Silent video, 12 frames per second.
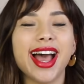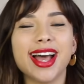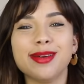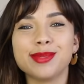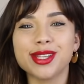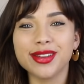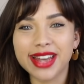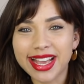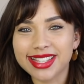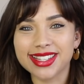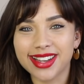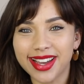um, so
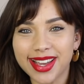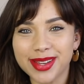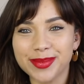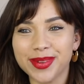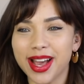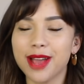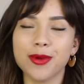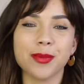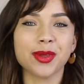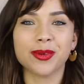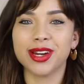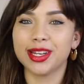next time I
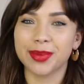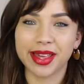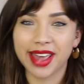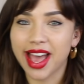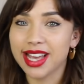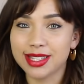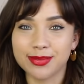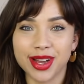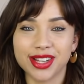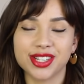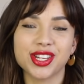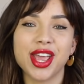won't be worried about that as
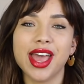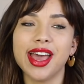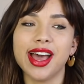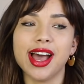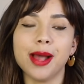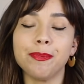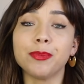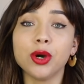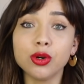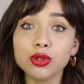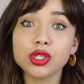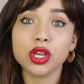much. Um,
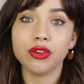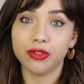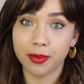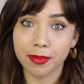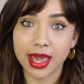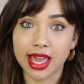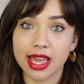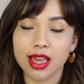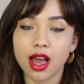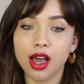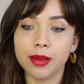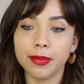but also for
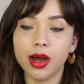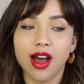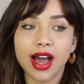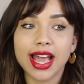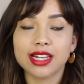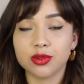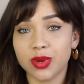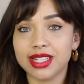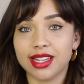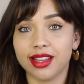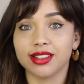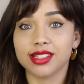me, um, I had a
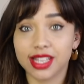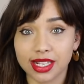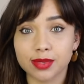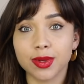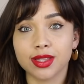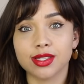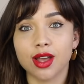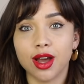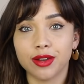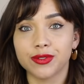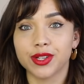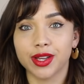wedding six months
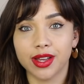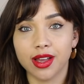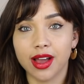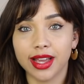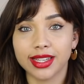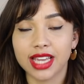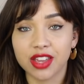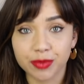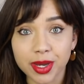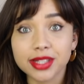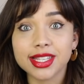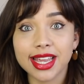after I
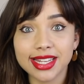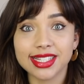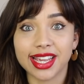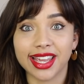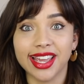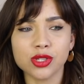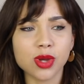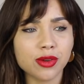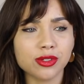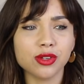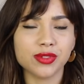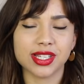gave birth to Indy. So I
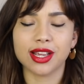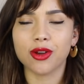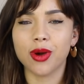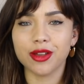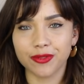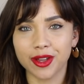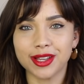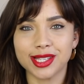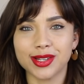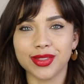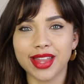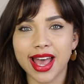was obviously quite
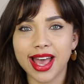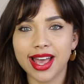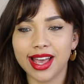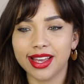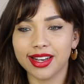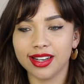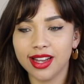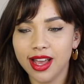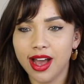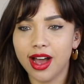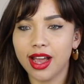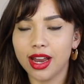focused on that, and
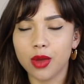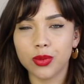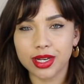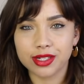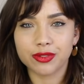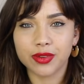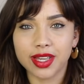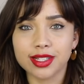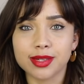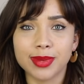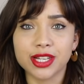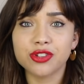I like wanted to fit
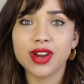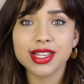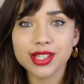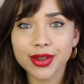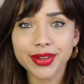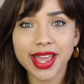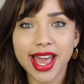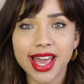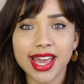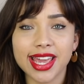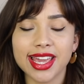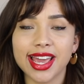into my dress
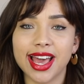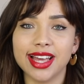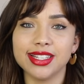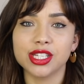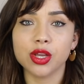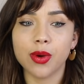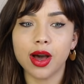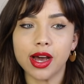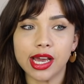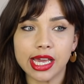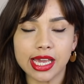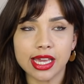okay. And so
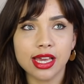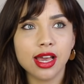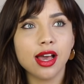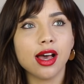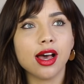I,